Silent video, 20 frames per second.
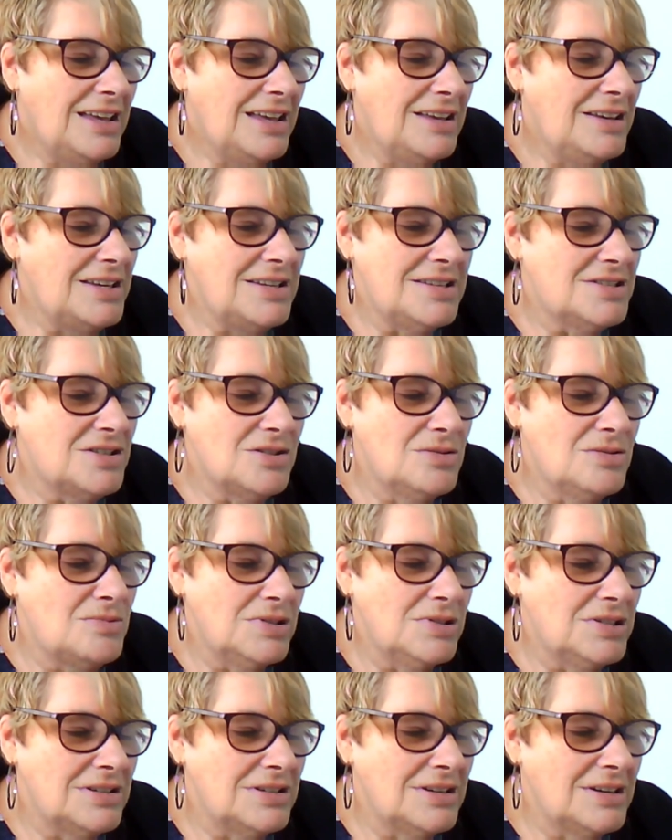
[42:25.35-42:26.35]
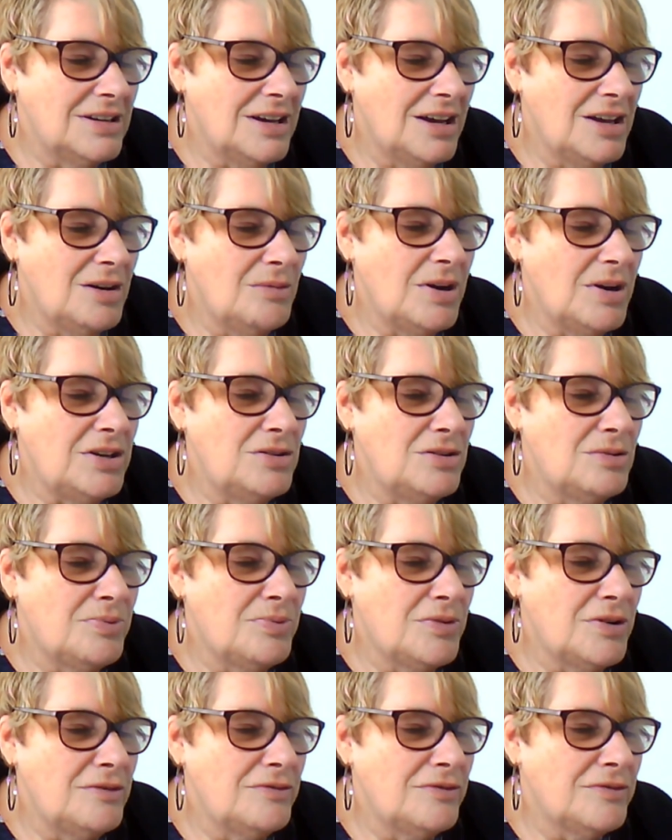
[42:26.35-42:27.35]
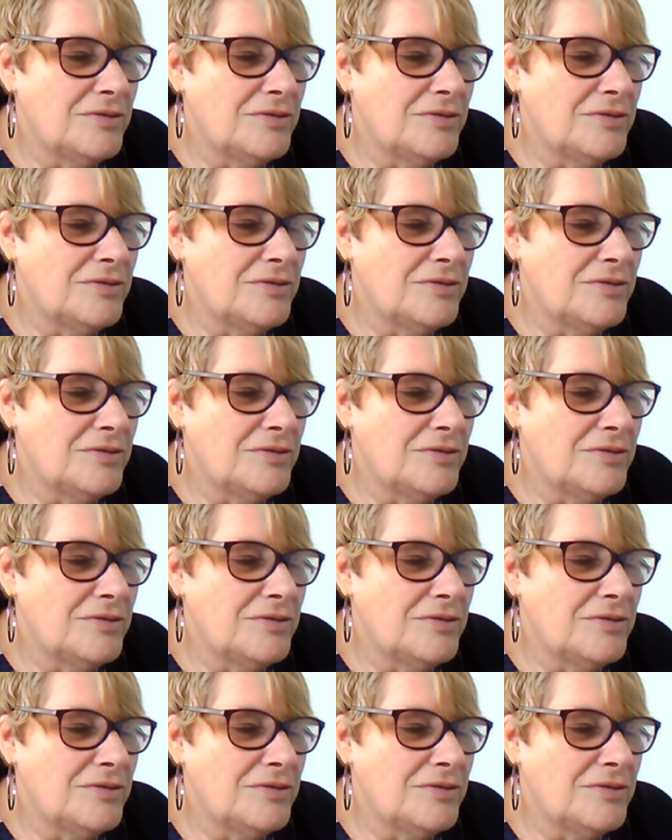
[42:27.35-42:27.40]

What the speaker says: He still wouldn't. I await your proof.